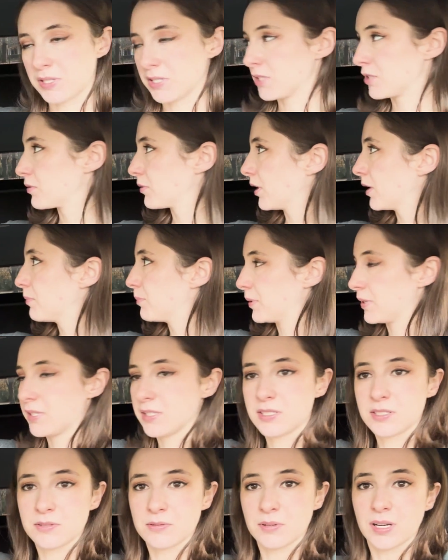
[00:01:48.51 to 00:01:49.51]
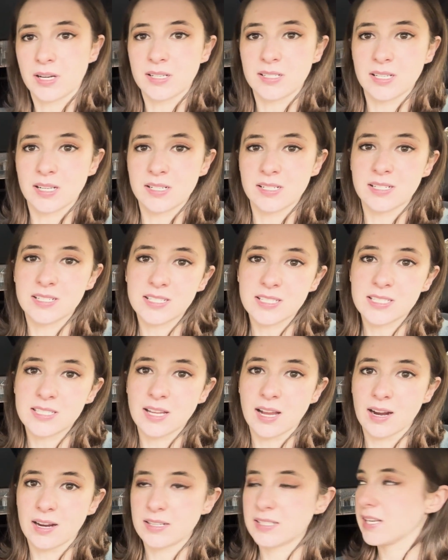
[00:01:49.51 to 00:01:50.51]
a string, but the string tended to
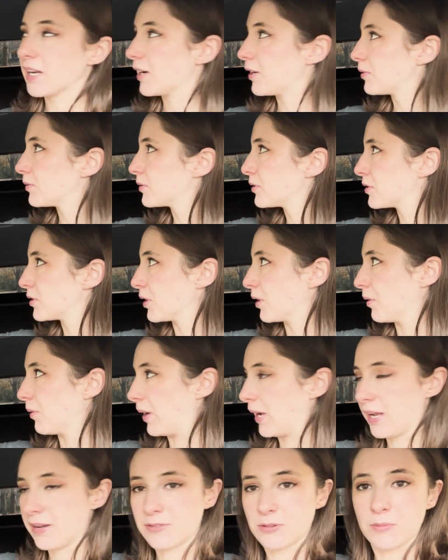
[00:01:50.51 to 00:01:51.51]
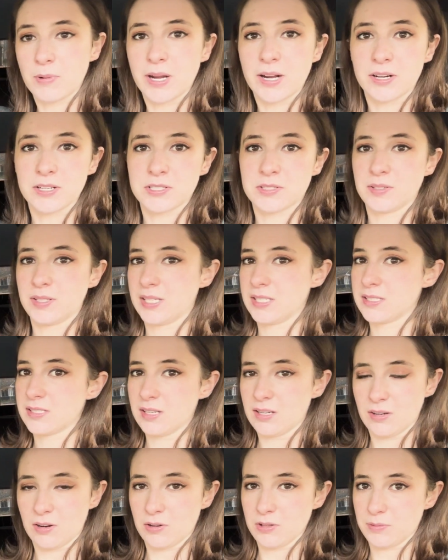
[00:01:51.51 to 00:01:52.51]
sag down, so I have a wire so they
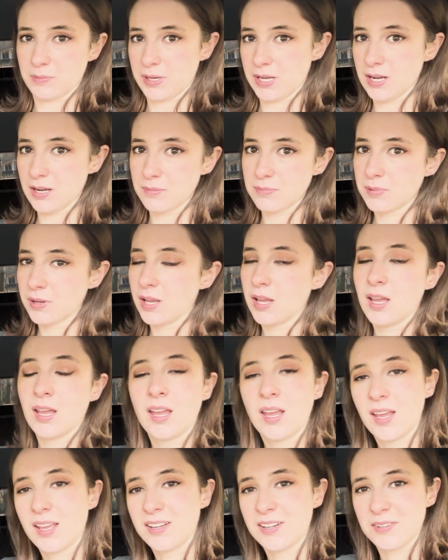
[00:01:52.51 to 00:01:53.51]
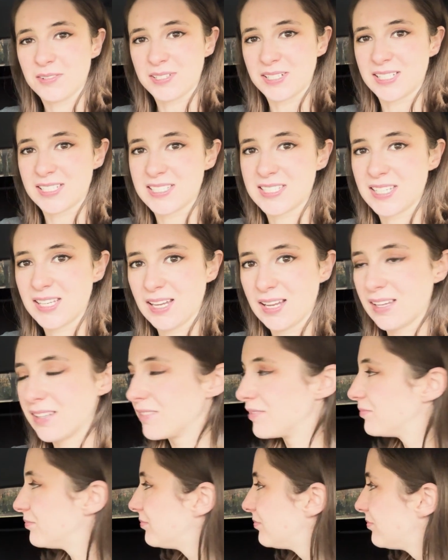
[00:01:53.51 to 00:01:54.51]
stay all the way up and no one can see in.